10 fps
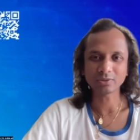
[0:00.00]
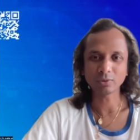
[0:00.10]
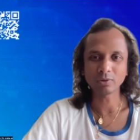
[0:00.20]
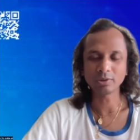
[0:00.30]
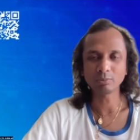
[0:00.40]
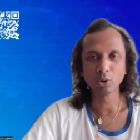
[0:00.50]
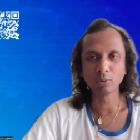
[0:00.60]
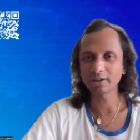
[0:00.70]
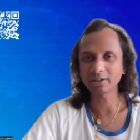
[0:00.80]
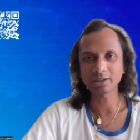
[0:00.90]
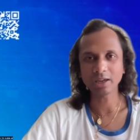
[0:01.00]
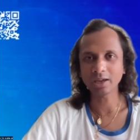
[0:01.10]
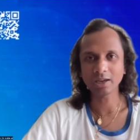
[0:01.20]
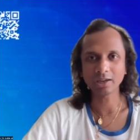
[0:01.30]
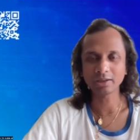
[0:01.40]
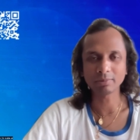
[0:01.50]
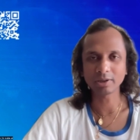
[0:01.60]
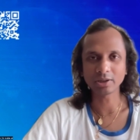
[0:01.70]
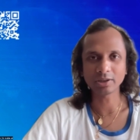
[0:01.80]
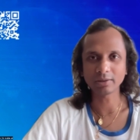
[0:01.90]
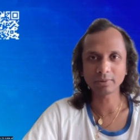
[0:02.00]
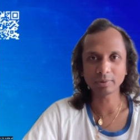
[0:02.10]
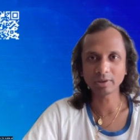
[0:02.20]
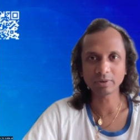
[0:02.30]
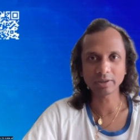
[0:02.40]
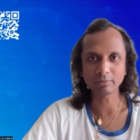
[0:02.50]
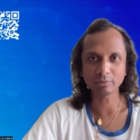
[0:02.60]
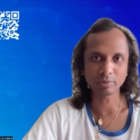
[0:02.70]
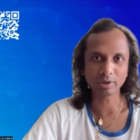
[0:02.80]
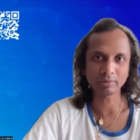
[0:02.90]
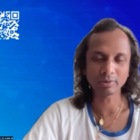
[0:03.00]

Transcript: So in bull market, anybody and everybody will give you money,